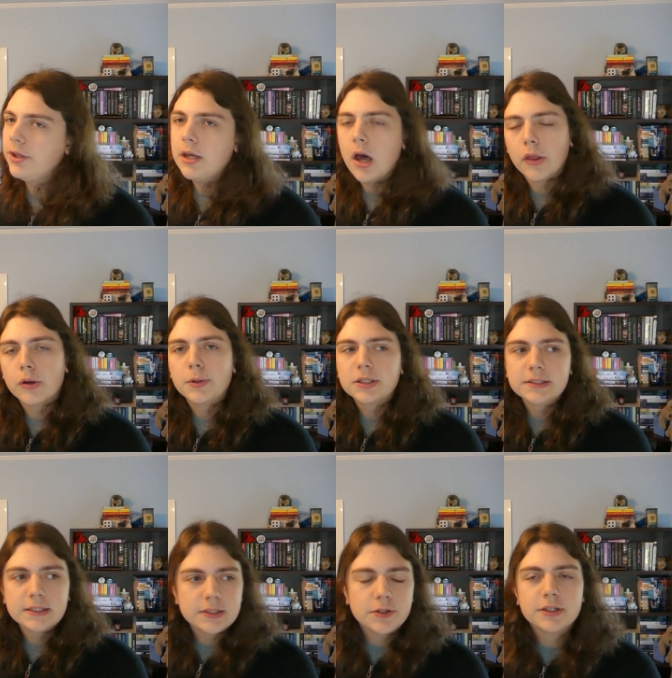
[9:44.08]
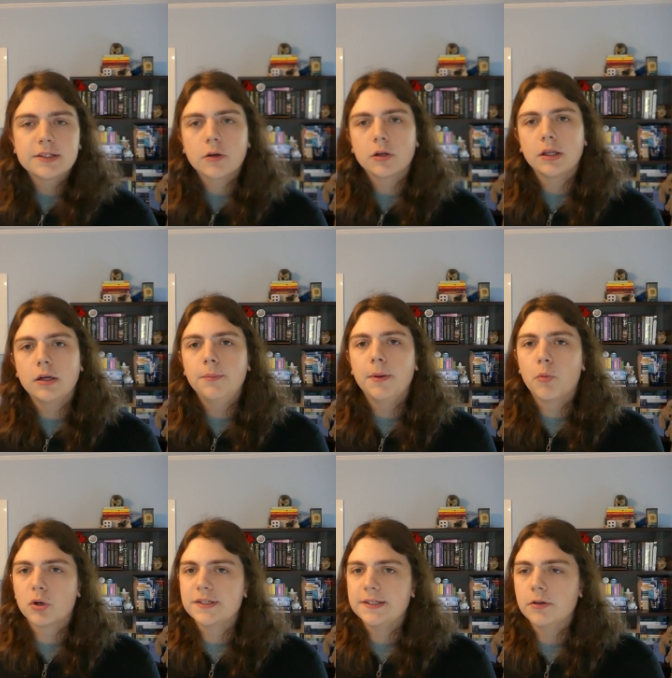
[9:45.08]
the other books in the series are a little bit
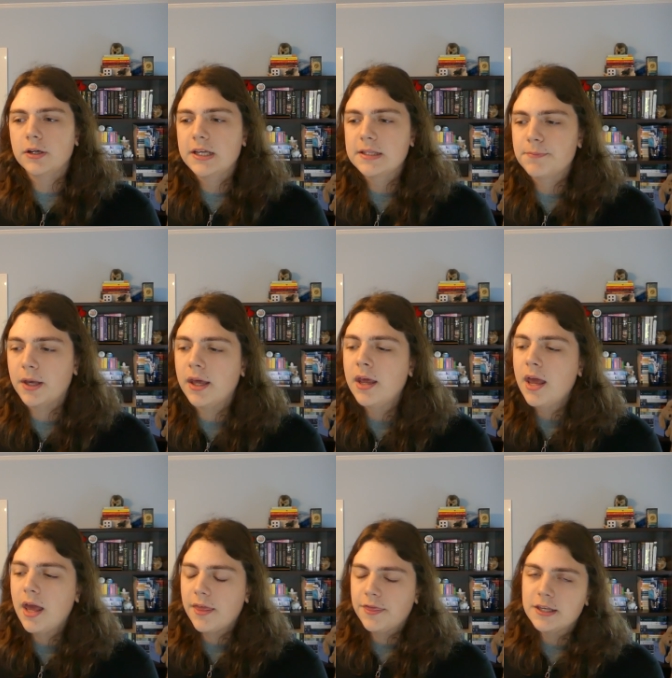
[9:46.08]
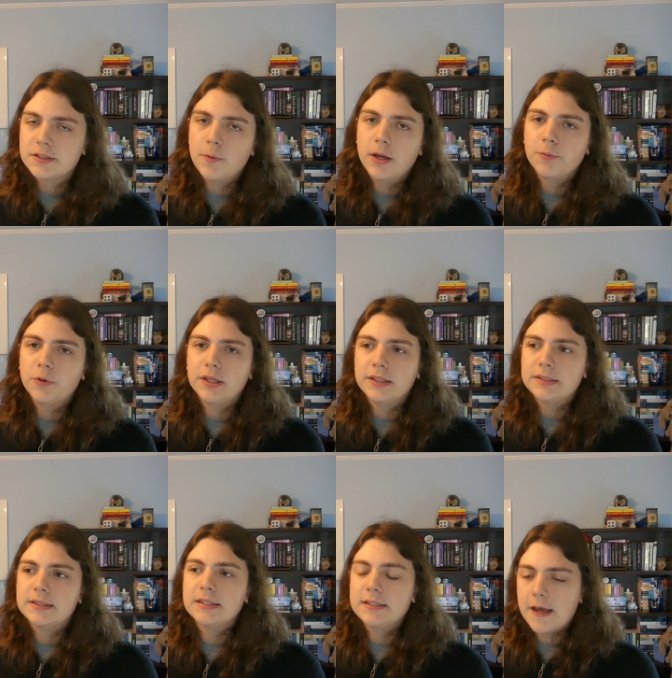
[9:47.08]
more serious, but this one
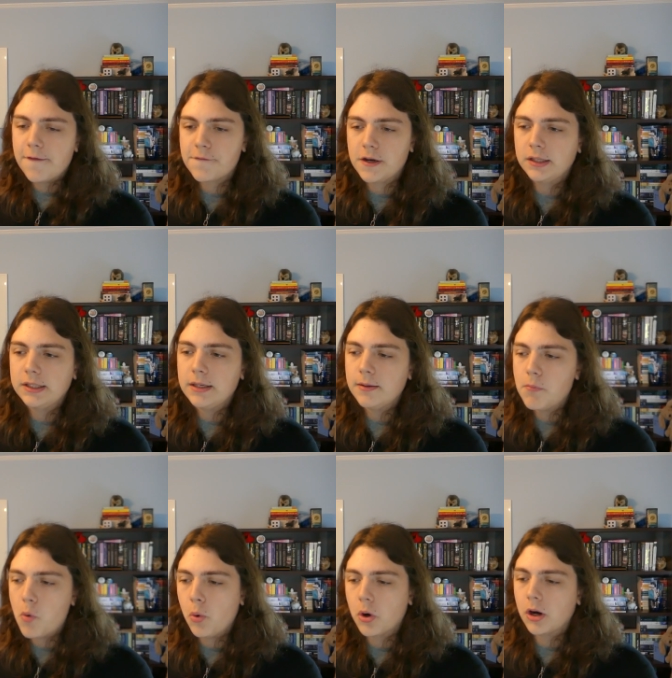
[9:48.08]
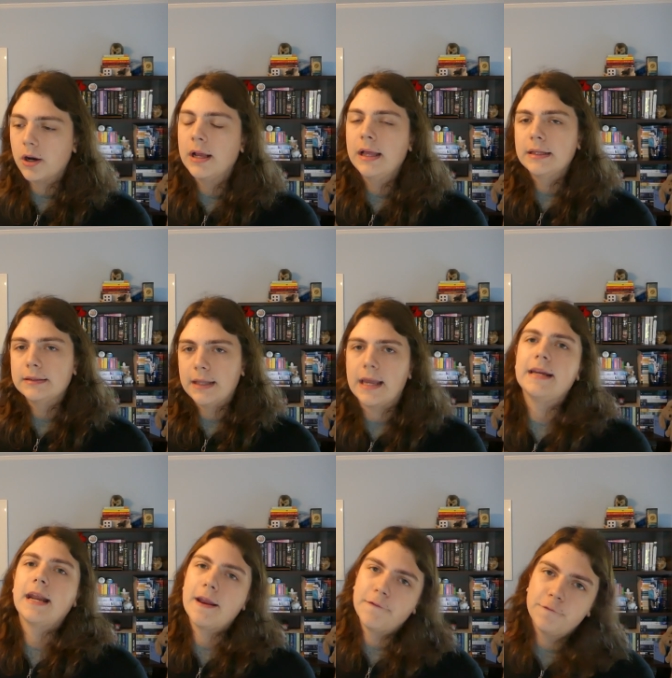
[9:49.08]
was definitely more
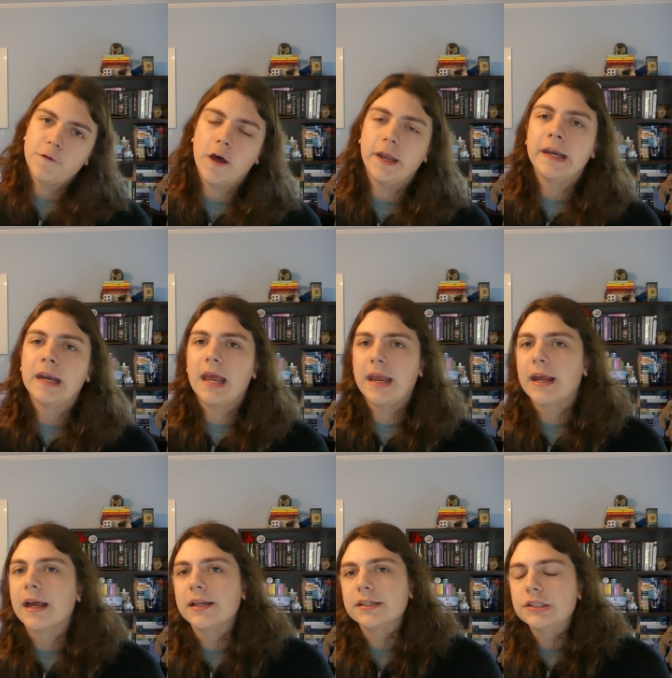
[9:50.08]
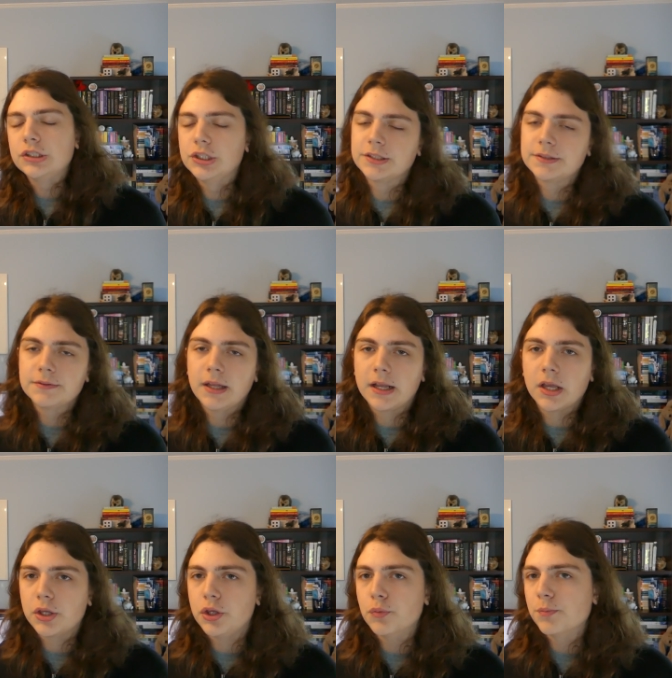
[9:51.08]
light and fun and just like a
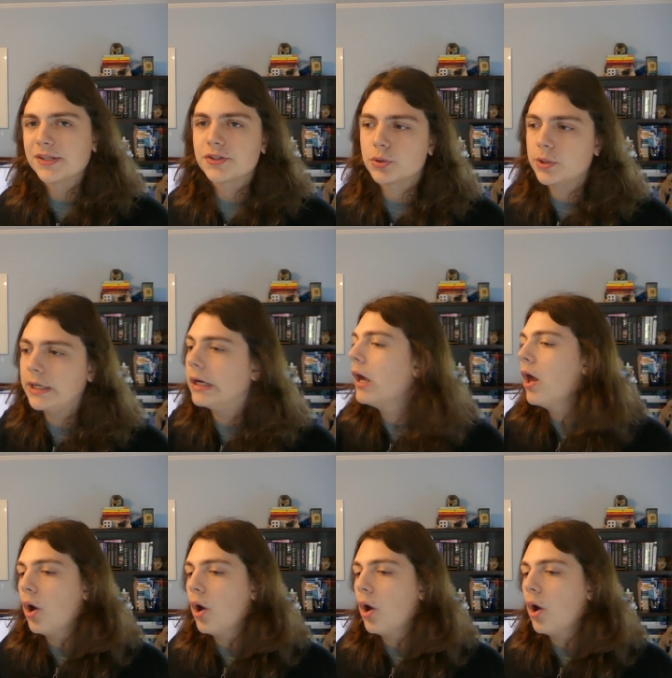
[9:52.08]
cute mystery